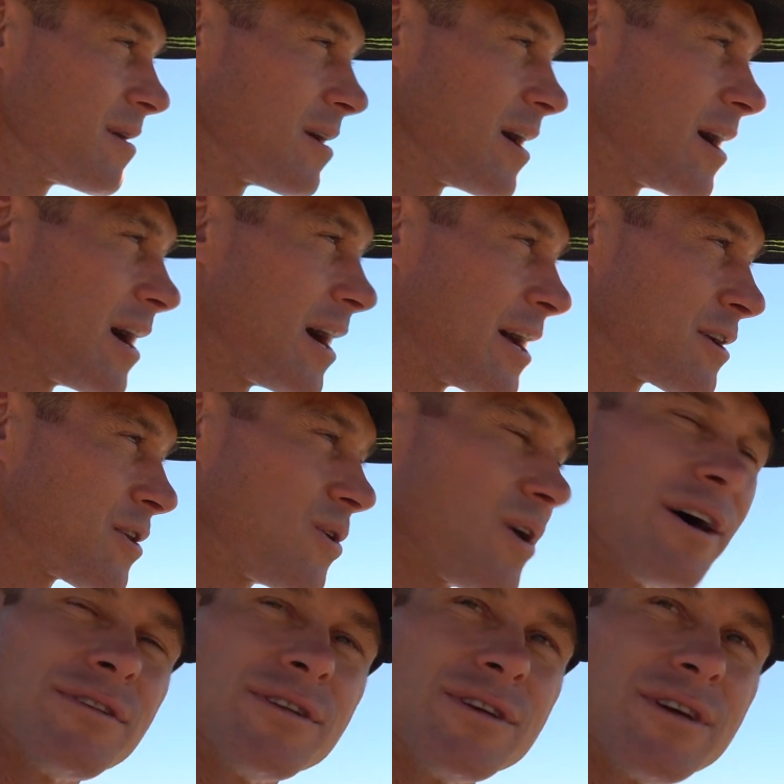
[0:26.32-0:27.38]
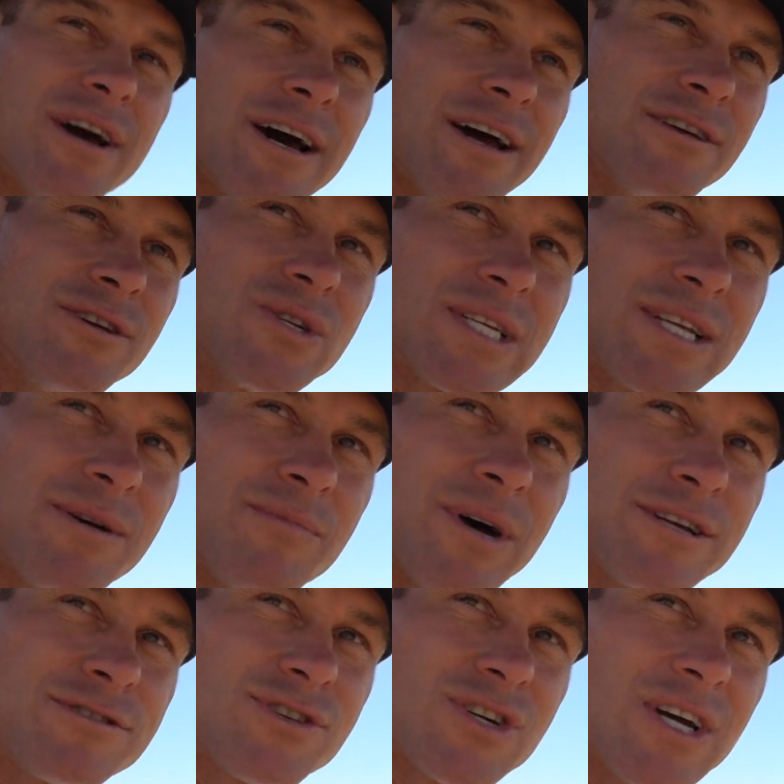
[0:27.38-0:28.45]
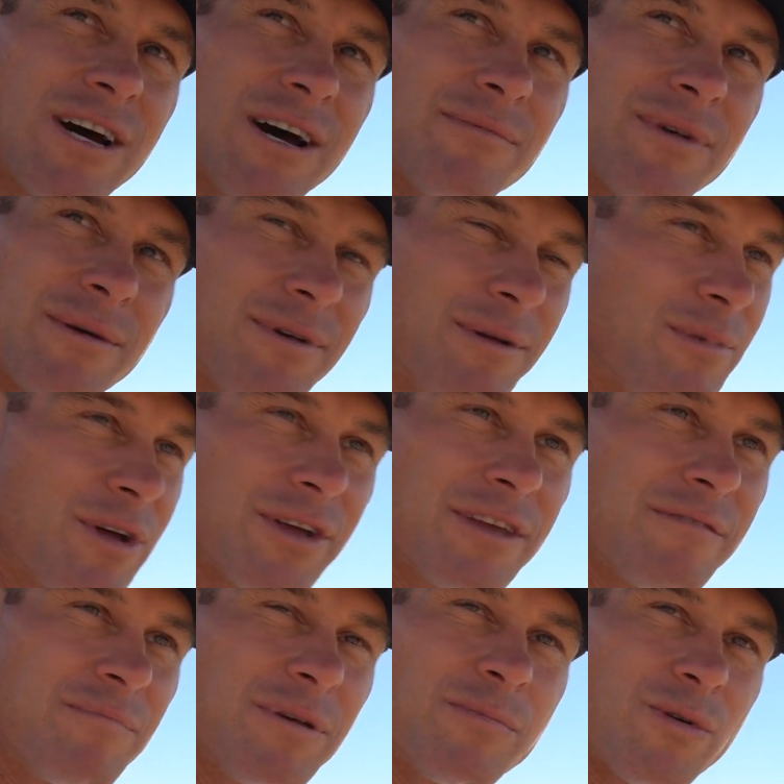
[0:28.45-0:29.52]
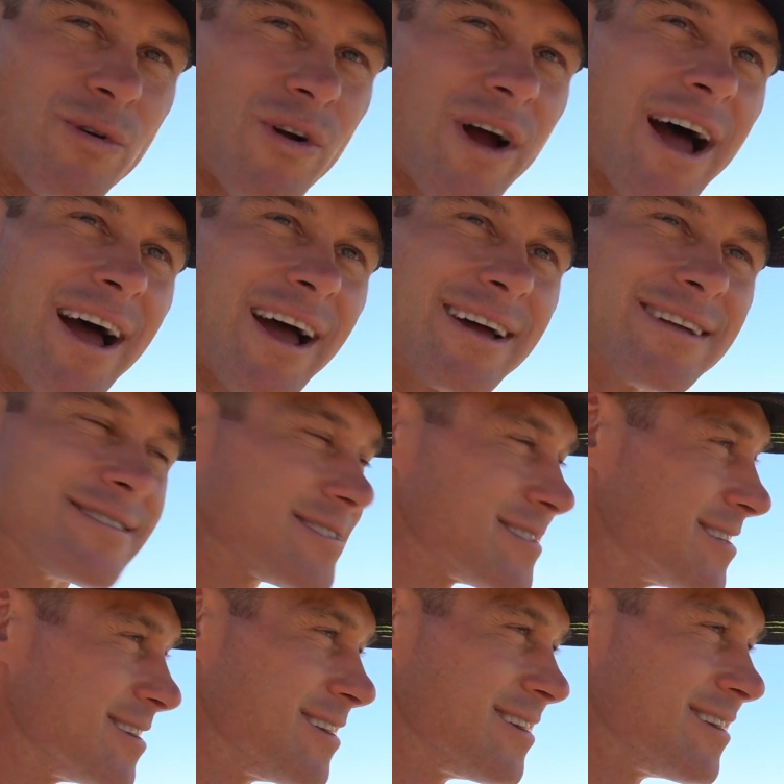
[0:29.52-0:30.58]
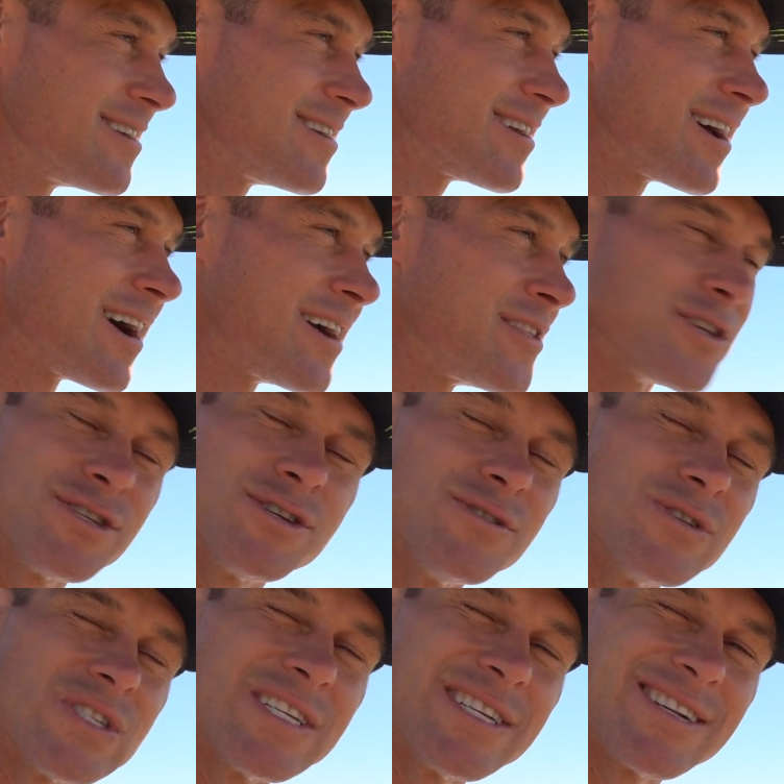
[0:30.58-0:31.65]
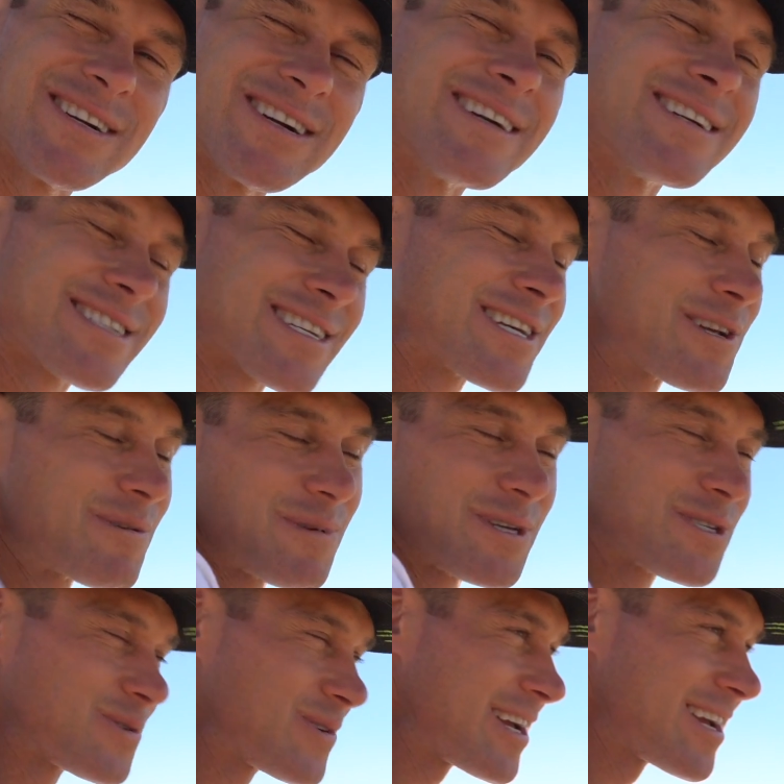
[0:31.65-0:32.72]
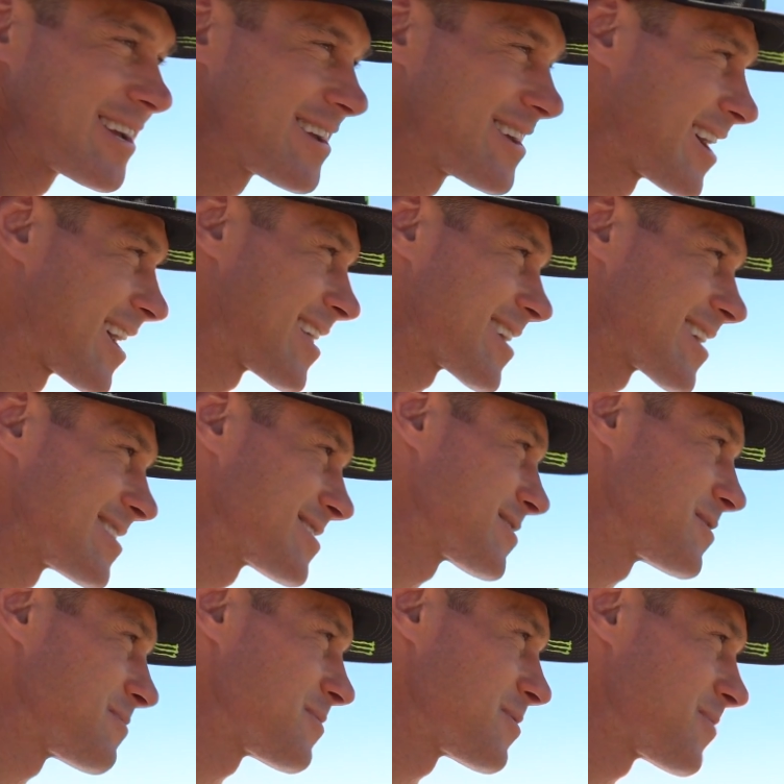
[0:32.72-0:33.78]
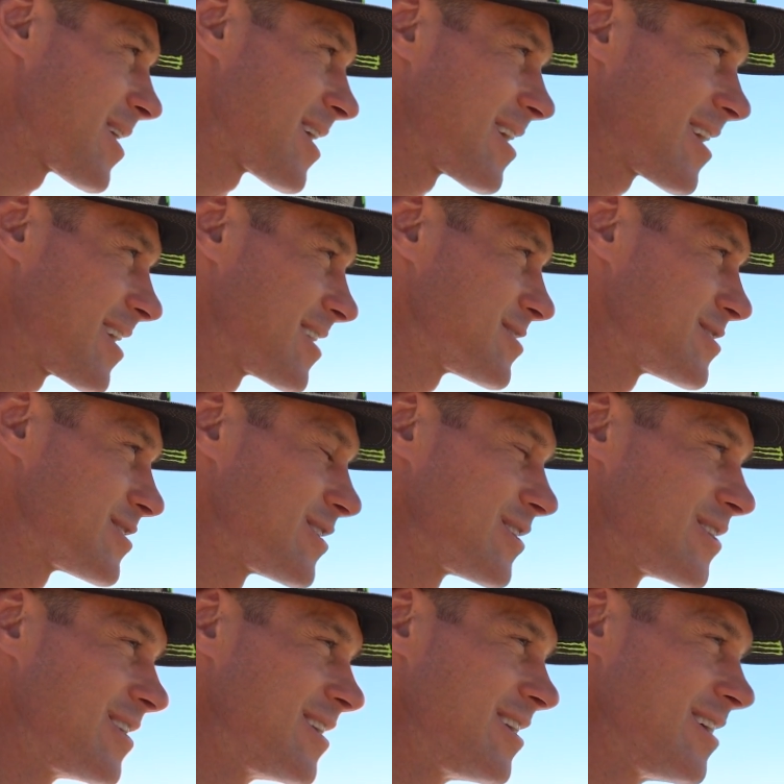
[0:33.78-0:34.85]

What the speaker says: and go out and use it at Monster Cup, and I'm gonna be able to give people rides in the 2-seater. It's gonna be sweet. I think it's gonna be badass. So,